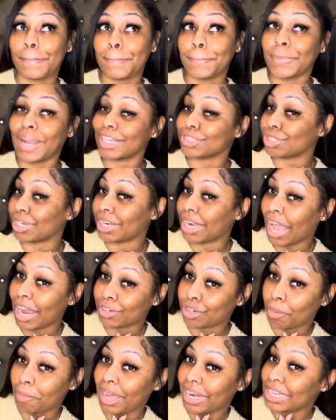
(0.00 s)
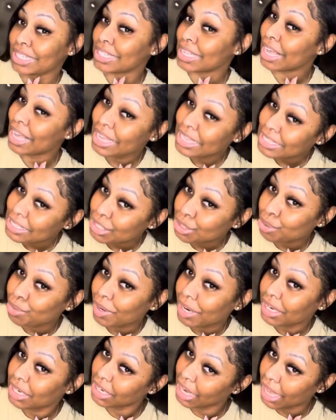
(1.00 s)
I'm not trying to knock nobody's hustle
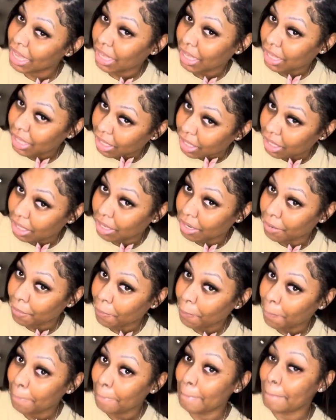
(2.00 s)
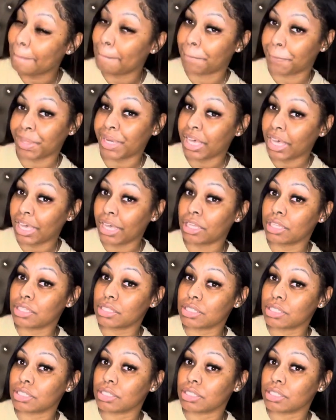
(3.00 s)
or nothing, but